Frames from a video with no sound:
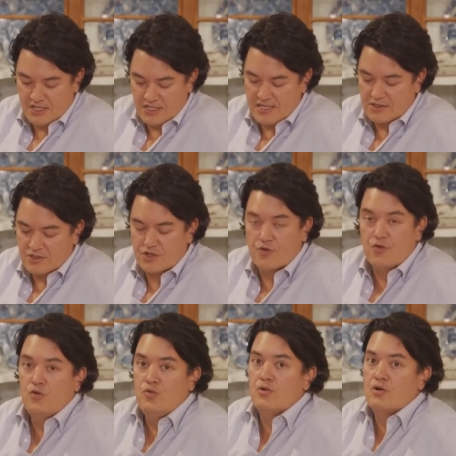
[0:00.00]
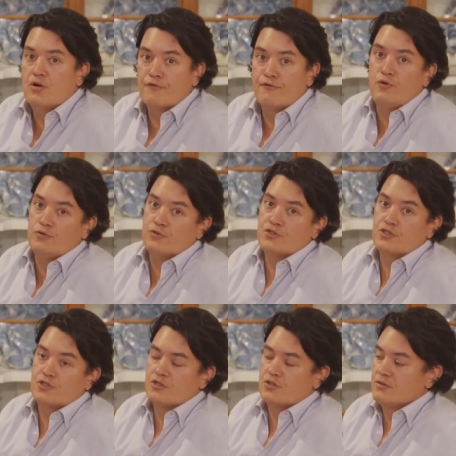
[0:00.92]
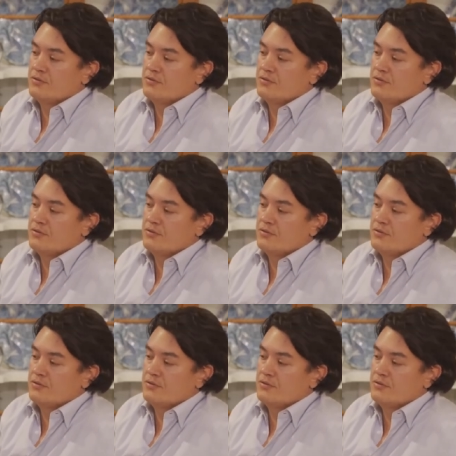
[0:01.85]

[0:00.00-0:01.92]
Is that true or false?